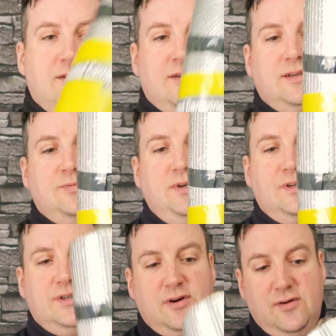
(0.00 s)
this wee
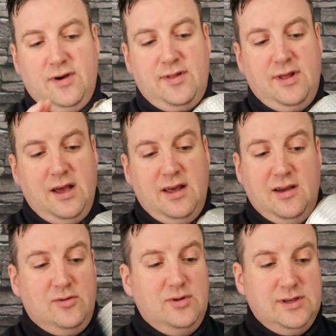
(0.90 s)
silver thing. I think
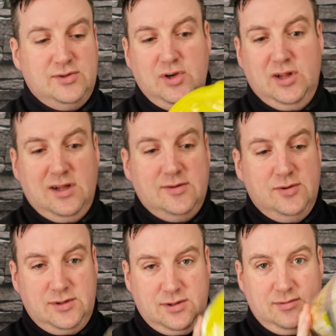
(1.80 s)
I got this with
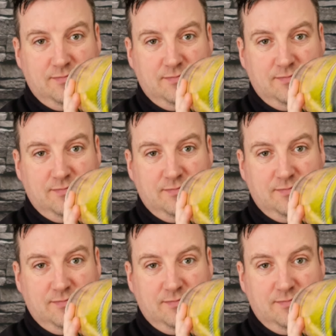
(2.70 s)
Lidl's.